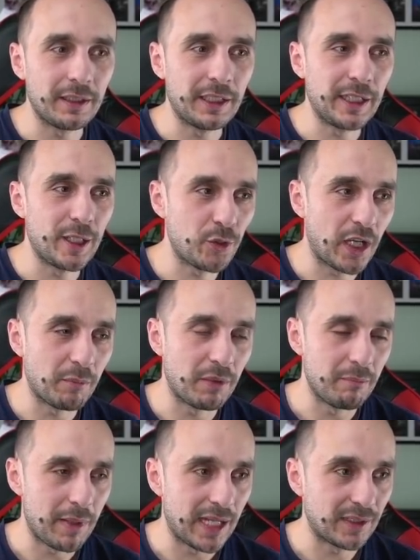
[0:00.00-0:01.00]
gear enchantment
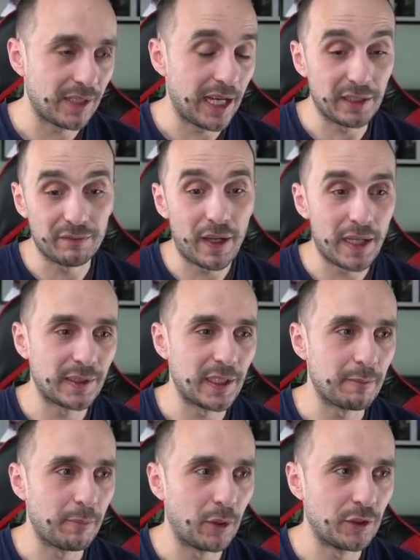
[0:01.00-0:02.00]
mats as fast as
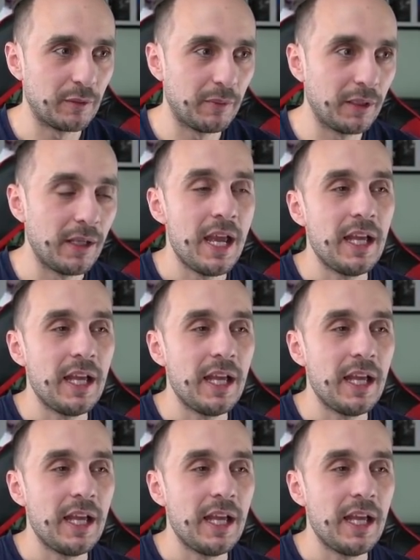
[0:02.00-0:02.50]
possible.